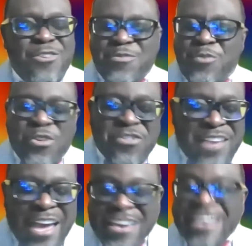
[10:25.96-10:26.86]
sports
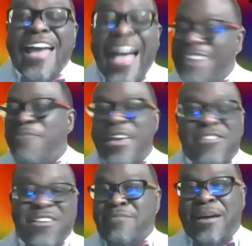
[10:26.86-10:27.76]
fanatic, and I can make
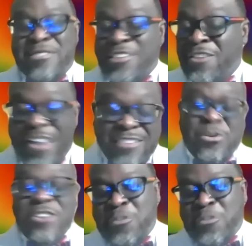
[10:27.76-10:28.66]
fun by myself. That's no
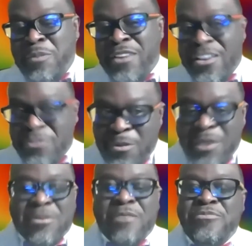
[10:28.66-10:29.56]
issue for me, because
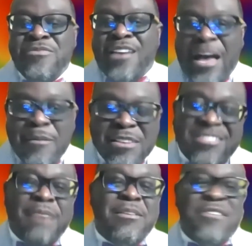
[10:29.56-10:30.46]
remember, I'm a
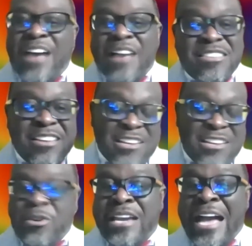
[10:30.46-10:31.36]
75 and sunny
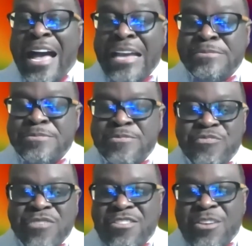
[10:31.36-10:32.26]
degree guy.
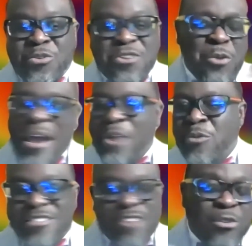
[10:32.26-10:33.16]
So no matter what,
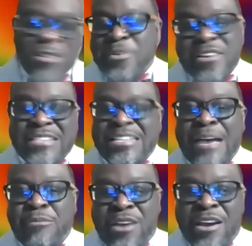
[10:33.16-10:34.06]
it's always gonna be a good
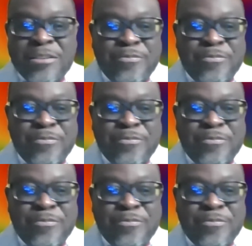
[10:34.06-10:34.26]
time, Brianna.